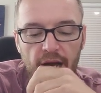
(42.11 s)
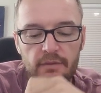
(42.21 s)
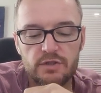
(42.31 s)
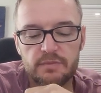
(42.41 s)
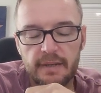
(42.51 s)
I
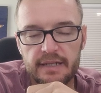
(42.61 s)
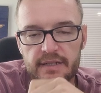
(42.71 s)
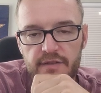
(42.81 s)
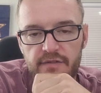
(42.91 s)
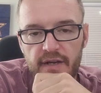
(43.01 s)

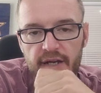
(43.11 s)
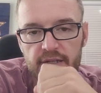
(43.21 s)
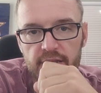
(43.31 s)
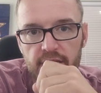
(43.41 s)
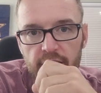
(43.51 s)
respected the
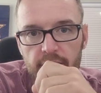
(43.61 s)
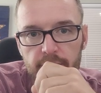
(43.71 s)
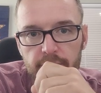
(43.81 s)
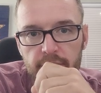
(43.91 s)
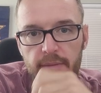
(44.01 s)
fact
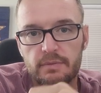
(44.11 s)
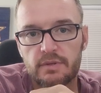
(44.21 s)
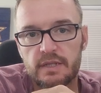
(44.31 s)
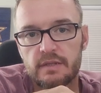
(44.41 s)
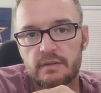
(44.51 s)
that
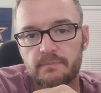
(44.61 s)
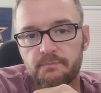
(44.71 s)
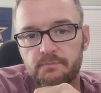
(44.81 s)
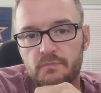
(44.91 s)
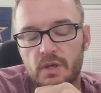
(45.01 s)
people didn't
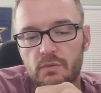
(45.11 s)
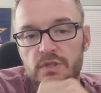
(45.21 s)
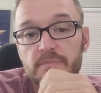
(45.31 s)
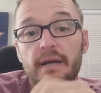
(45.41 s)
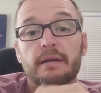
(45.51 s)

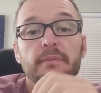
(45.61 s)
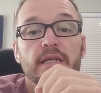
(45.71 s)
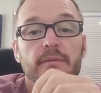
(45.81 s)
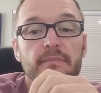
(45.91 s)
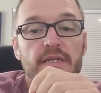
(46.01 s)
respect
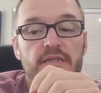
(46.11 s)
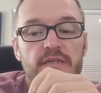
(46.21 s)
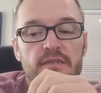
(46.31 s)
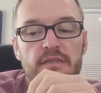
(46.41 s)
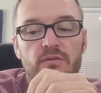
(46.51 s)
me in the business.